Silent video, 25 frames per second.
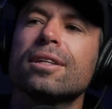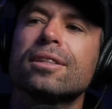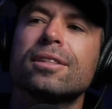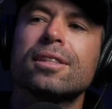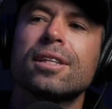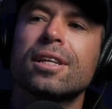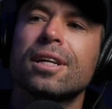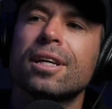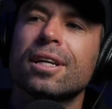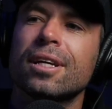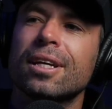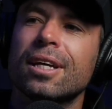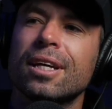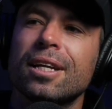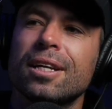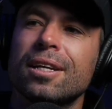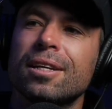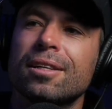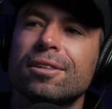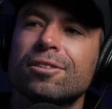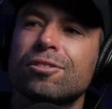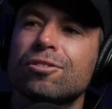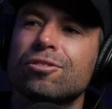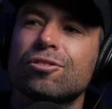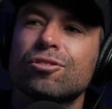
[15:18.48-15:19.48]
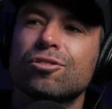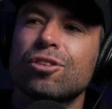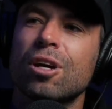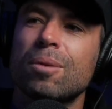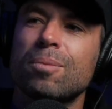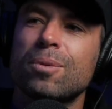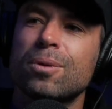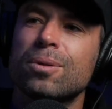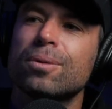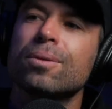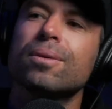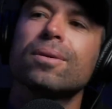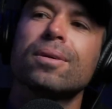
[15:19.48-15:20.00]
into any
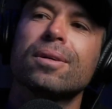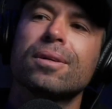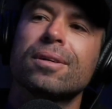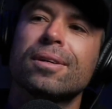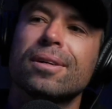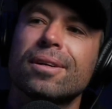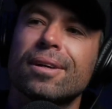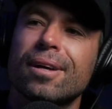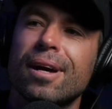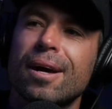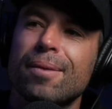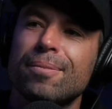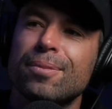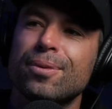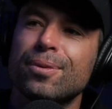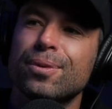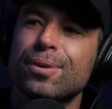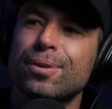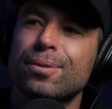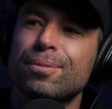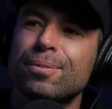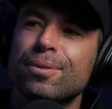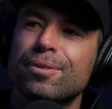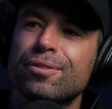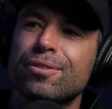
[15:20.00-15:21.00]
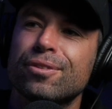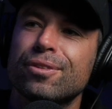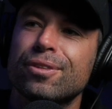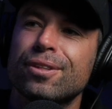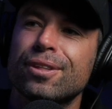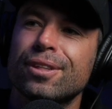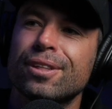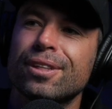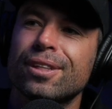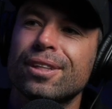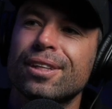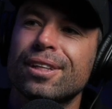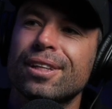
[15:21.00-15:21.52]
trouble up north
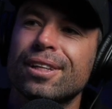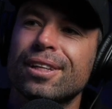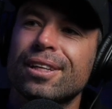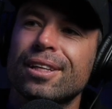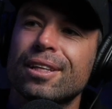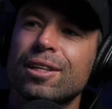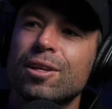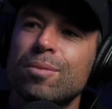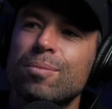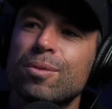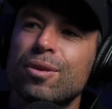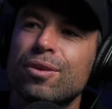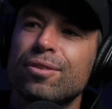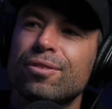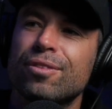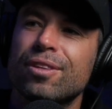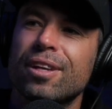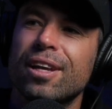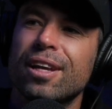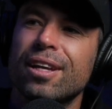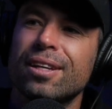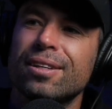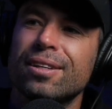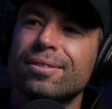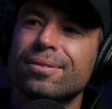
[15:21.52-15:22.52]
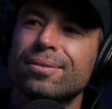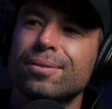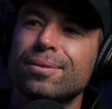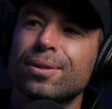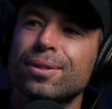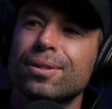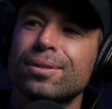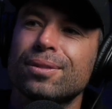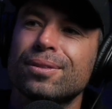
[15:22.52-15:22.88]
before you moved down? What?